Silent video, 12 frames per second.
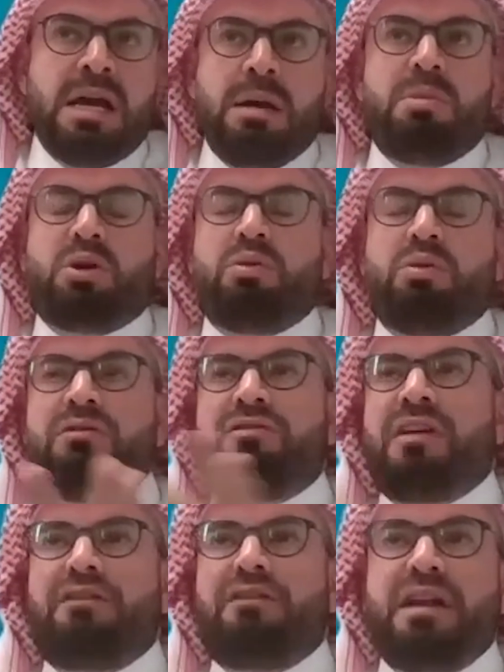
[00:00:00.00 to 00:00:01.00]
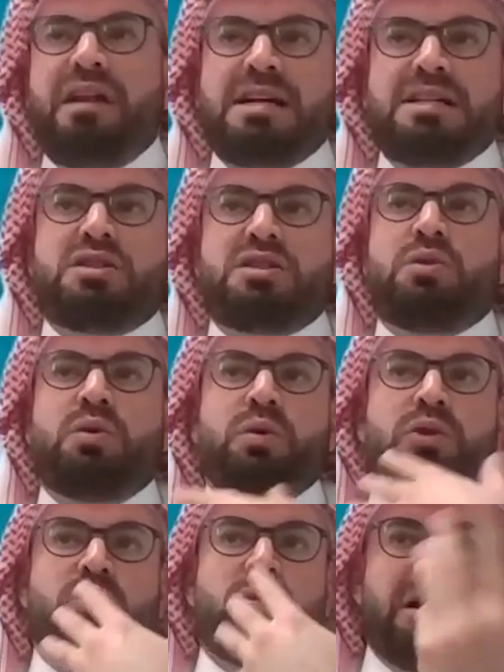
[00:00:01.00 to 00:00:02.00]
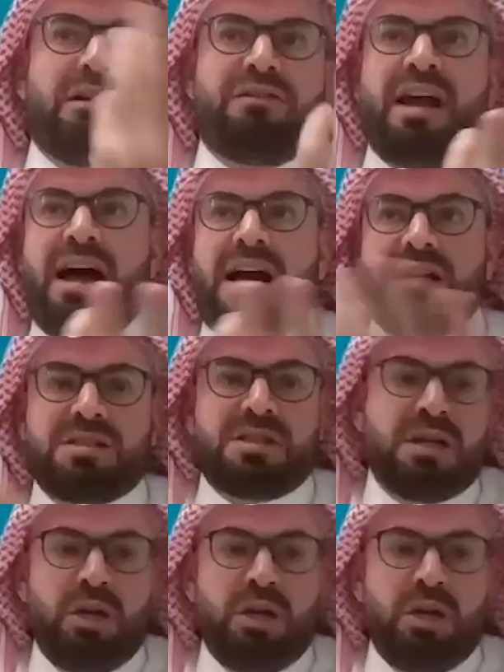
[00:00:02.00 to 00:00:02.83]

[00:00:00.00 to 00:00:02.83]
between 5 nights to 12 nights,